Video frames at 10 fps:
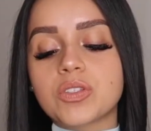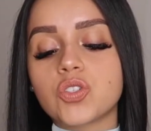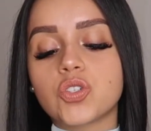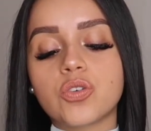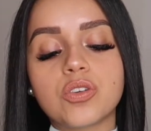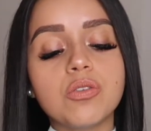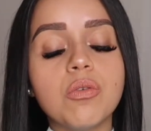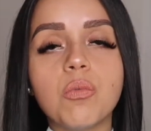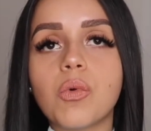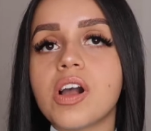to show you
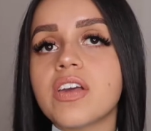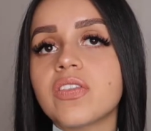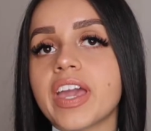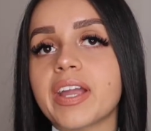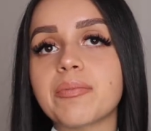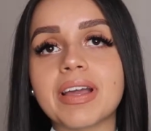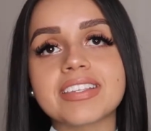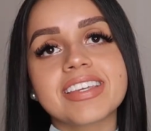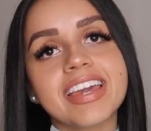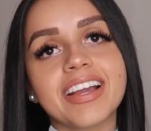what the hair
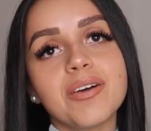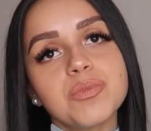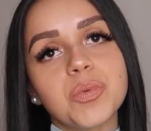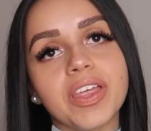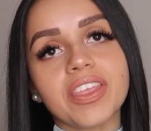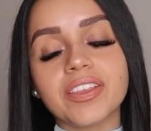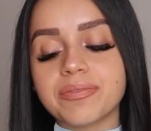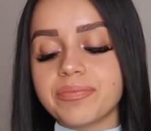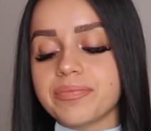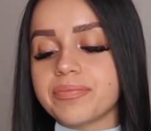mask kit comes with.
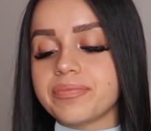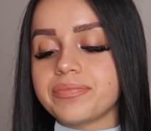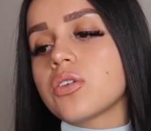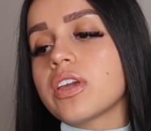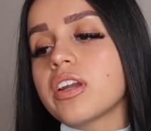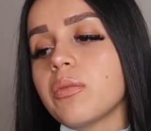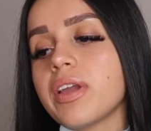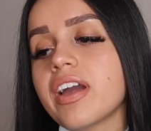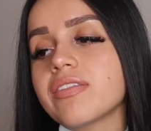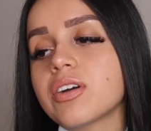So here we
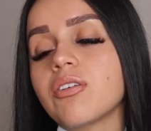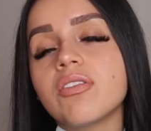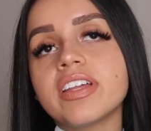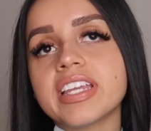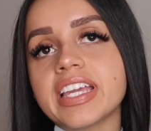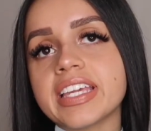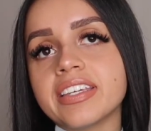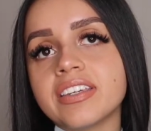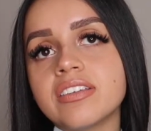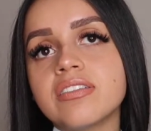have the Coco and
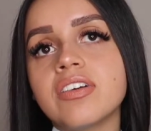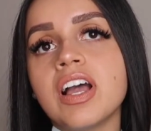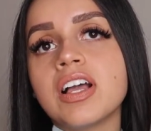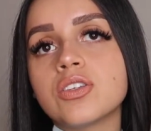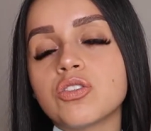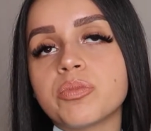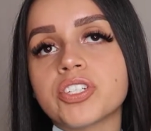Eve Super